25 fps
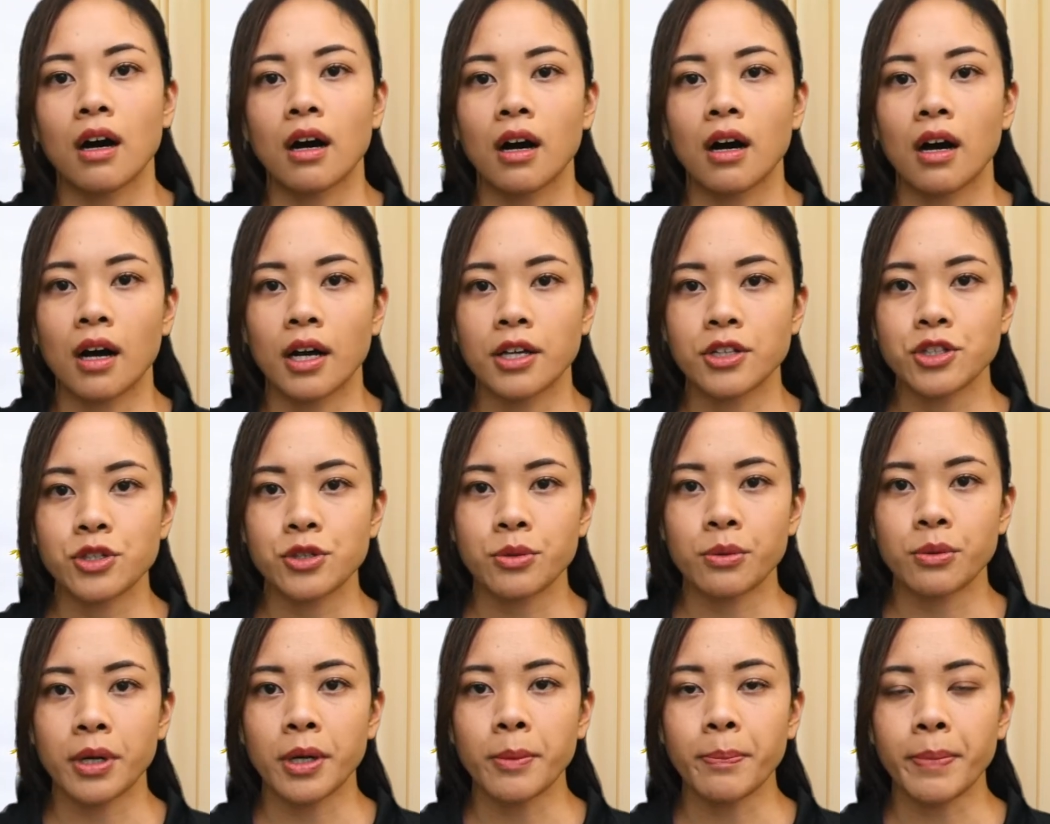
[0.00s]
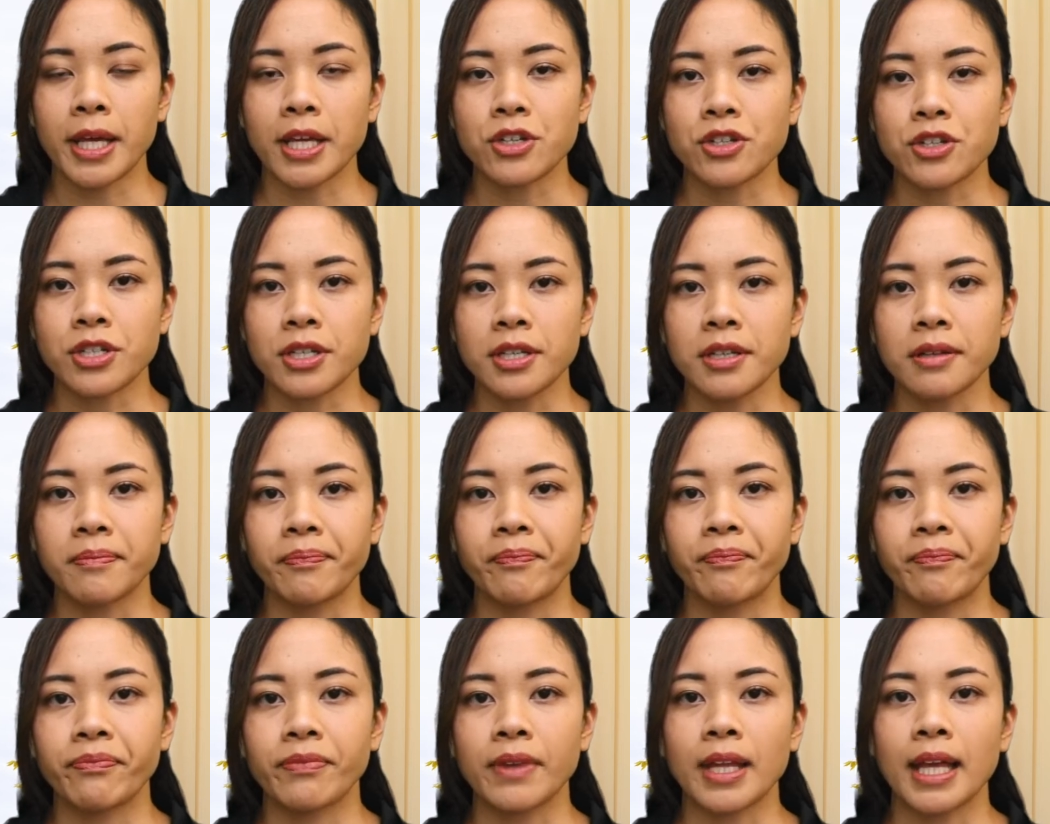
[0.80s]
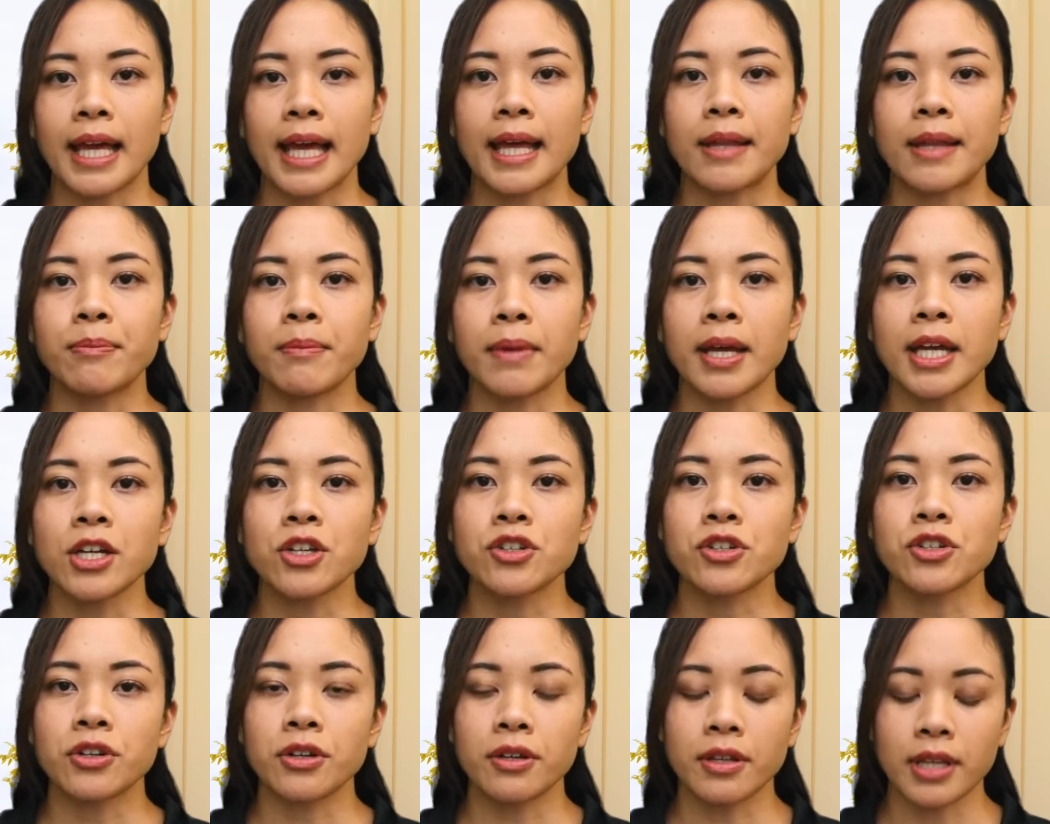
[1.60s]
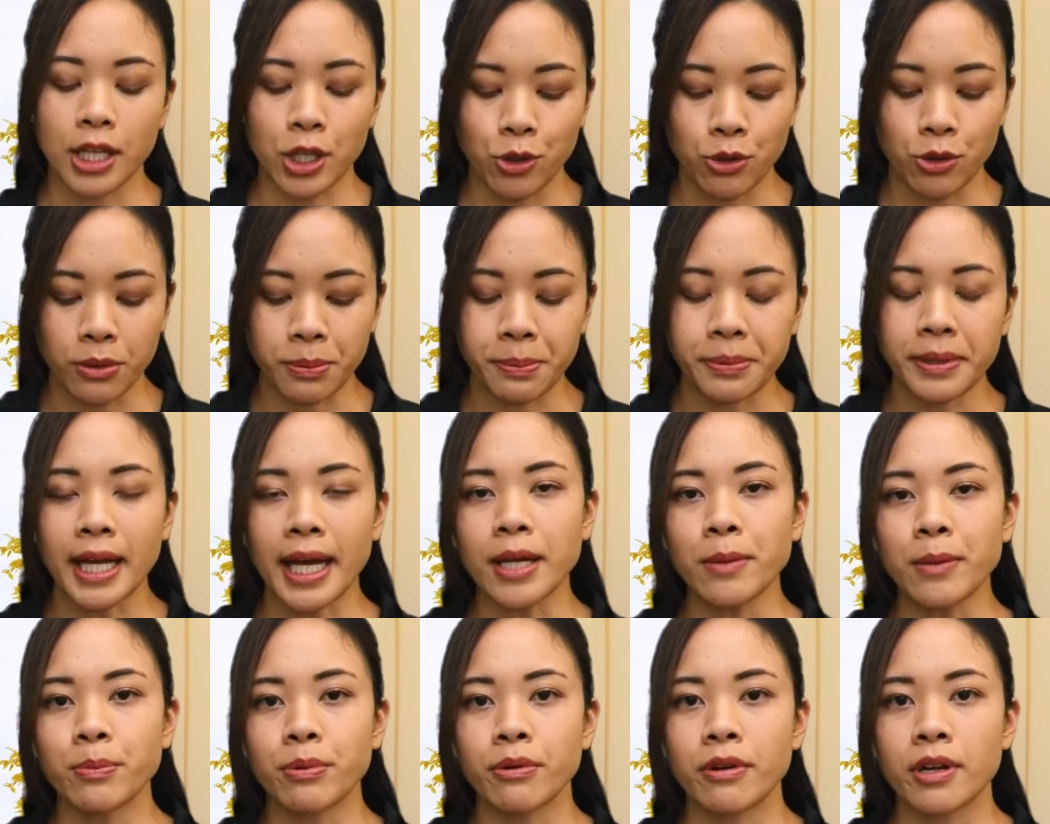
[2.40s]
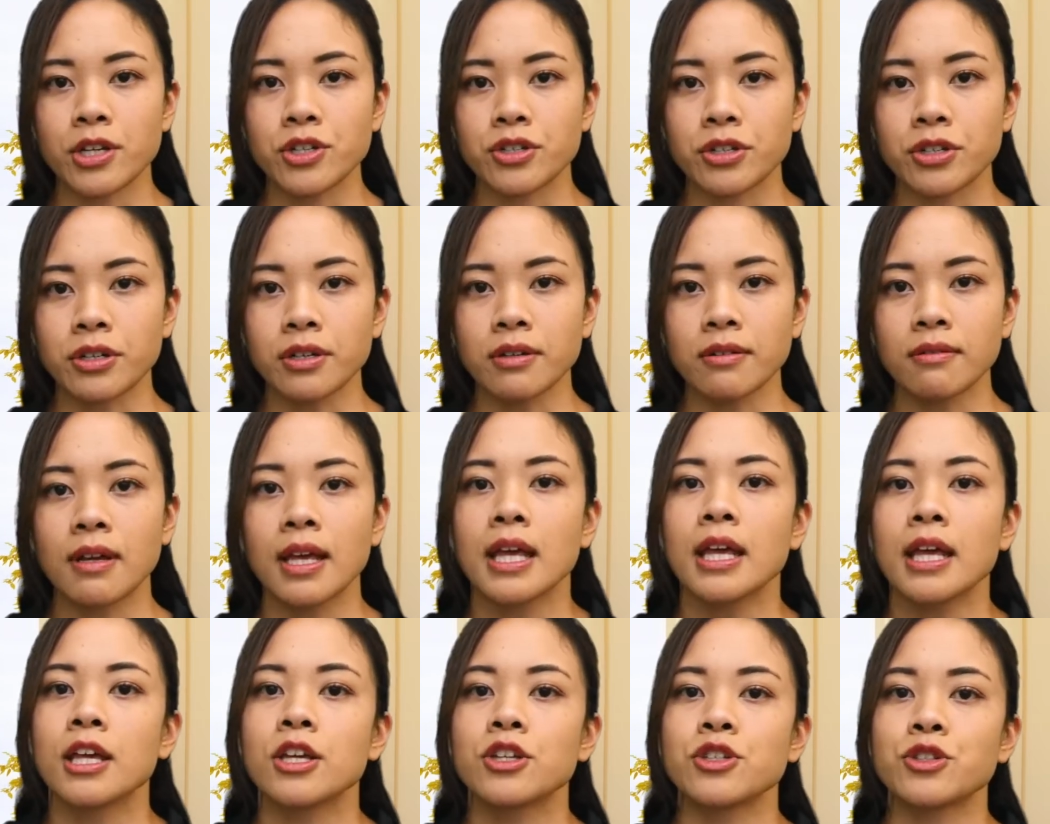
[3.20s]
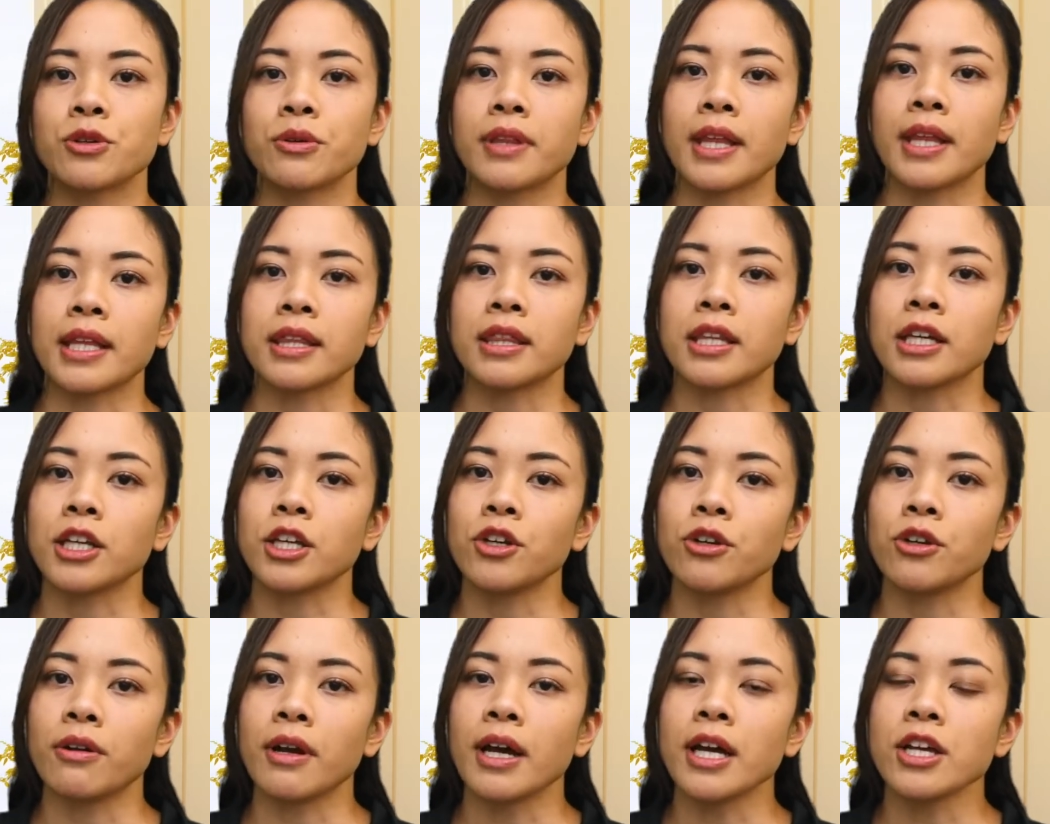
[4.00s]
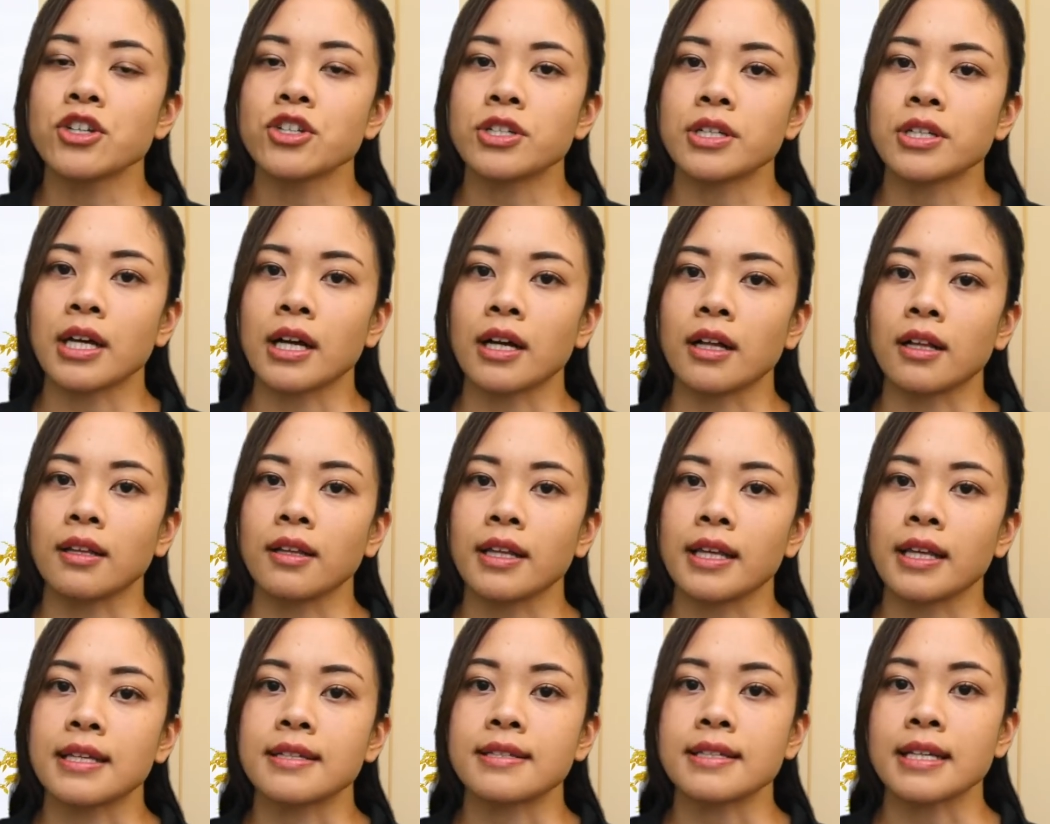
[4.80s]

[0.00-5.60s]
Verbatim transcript: onto our patient and make sure that you apply pressure so that the cuirass shell is